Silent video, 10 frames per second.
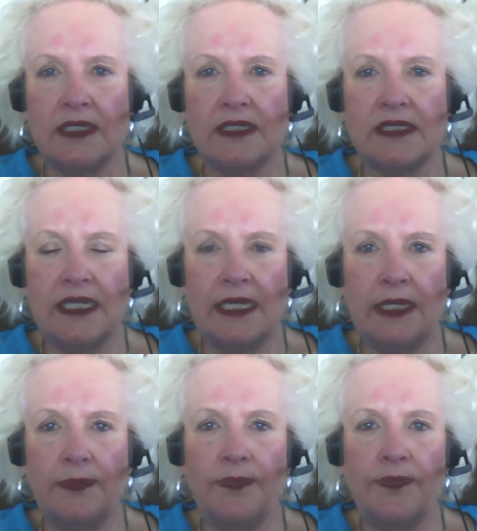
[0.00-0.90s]
his
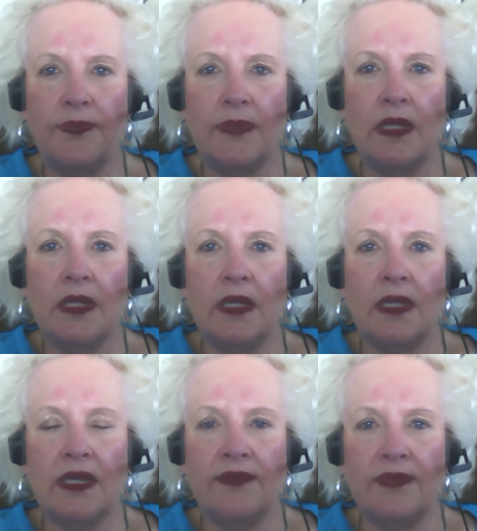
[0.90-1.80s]
team.
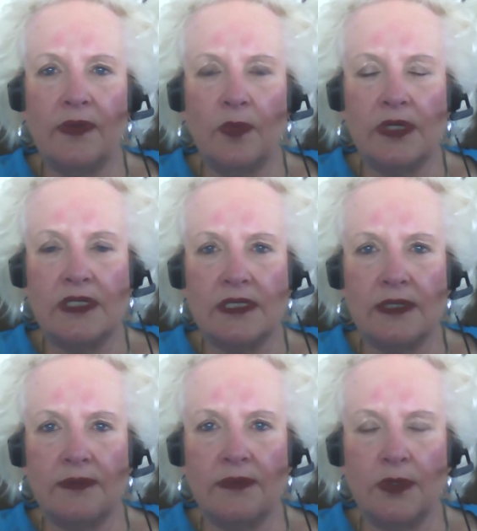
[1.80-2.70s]
Give him
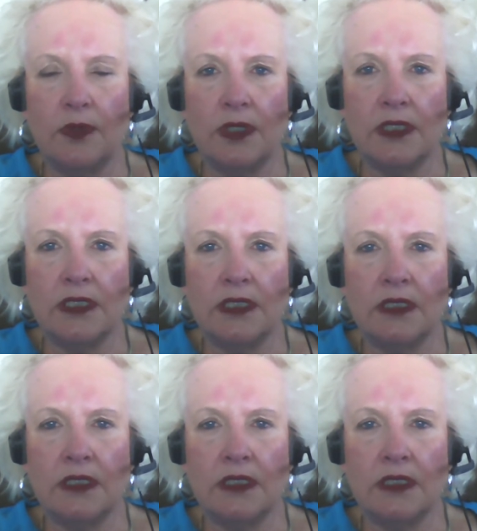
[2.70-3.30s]
wisdom, Lord.